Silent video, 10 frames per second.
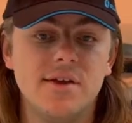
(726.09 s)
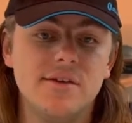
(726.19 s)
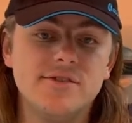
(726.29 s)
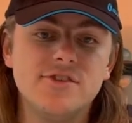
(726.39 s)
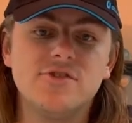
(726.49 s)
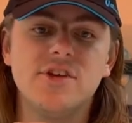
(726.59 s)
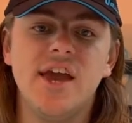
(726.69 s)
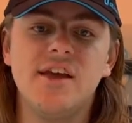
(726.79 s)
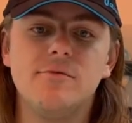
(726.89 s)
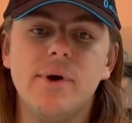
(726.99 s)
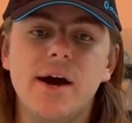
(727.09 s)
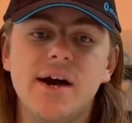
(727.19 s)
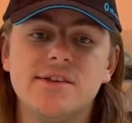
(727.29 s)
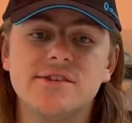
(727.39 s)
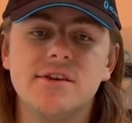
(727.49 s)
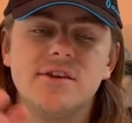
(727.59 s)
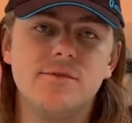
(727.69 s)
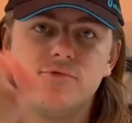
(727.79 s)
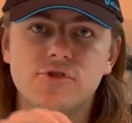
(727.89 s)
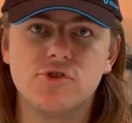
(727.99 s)
Sits on your handlebars. You
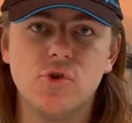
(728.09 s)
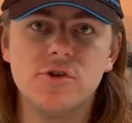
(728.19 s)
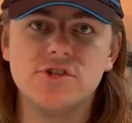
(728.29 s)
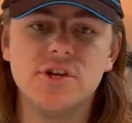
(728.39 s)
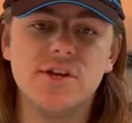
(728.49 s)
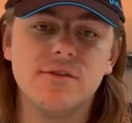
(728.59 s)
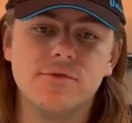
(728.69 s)
put the torch in,